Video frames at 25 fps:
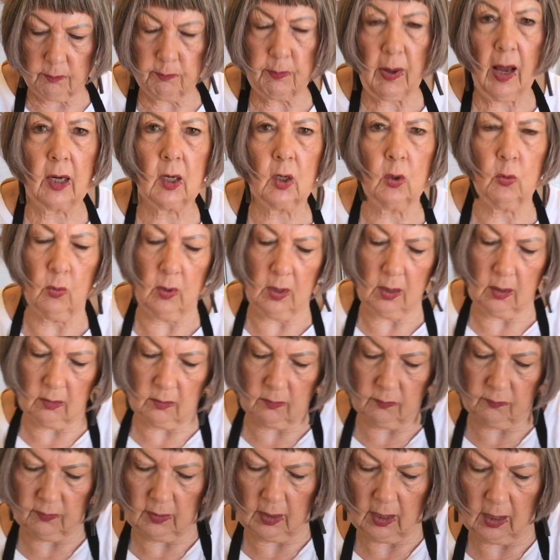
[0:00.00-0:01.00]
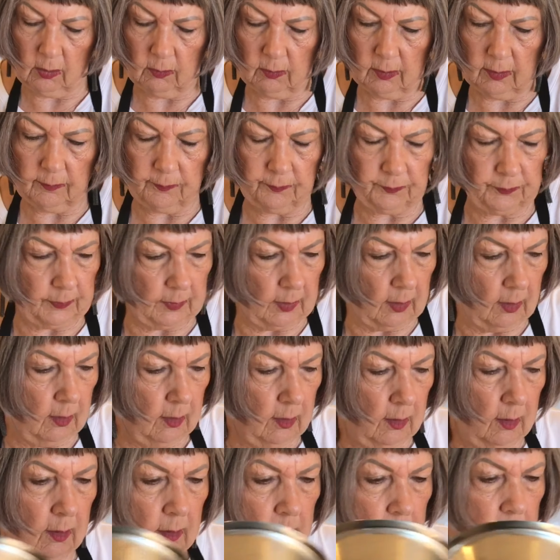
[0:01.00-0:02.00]
buckwheat flour.
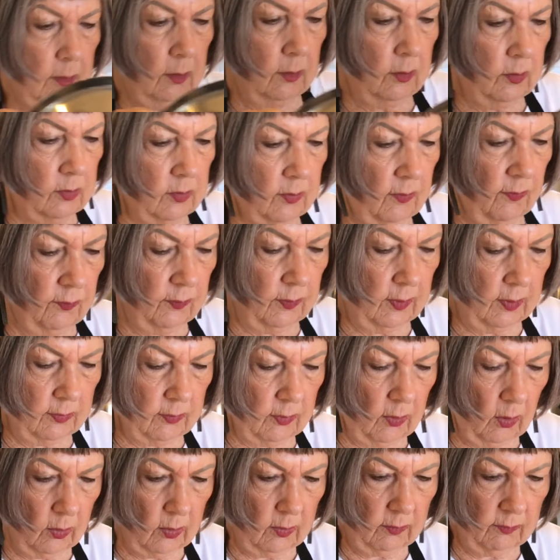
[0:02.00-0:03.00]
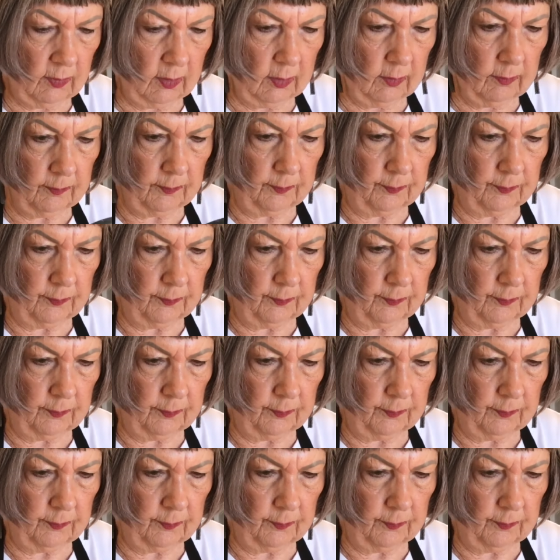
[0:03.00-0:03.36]
So just sift this over.